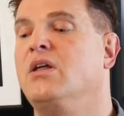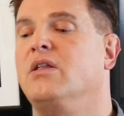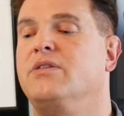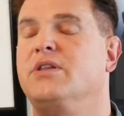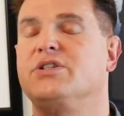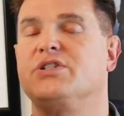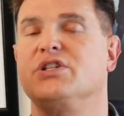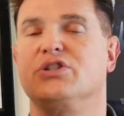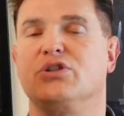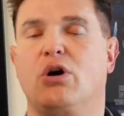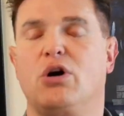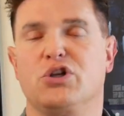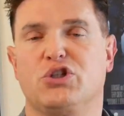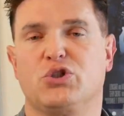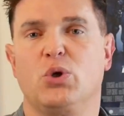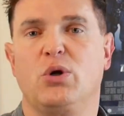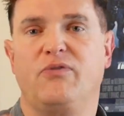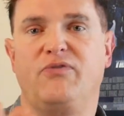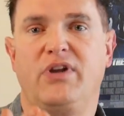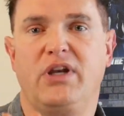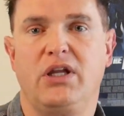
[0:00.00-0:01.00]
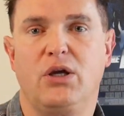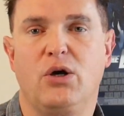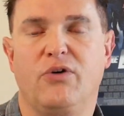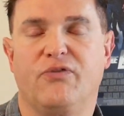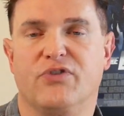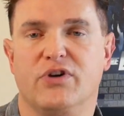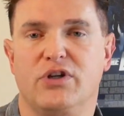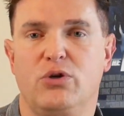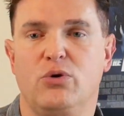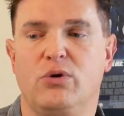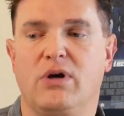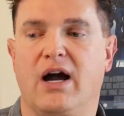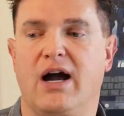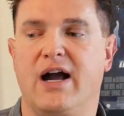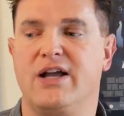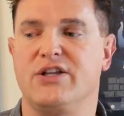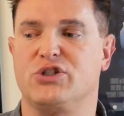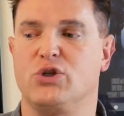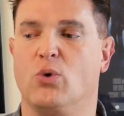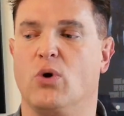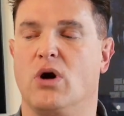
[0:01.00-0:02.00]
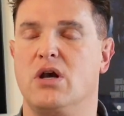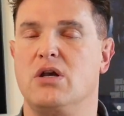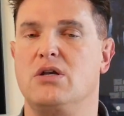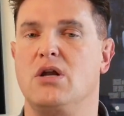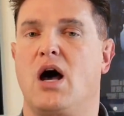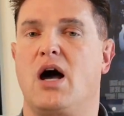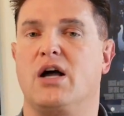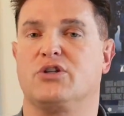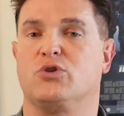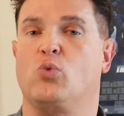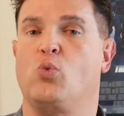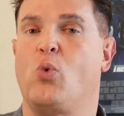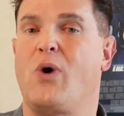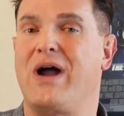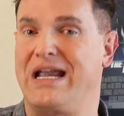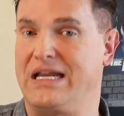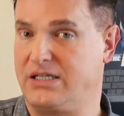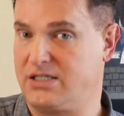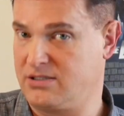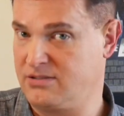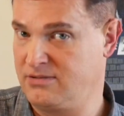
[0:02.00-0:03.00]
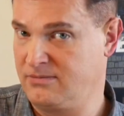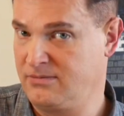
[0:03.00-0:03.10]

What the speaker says: This is also a video for you guys who are not white.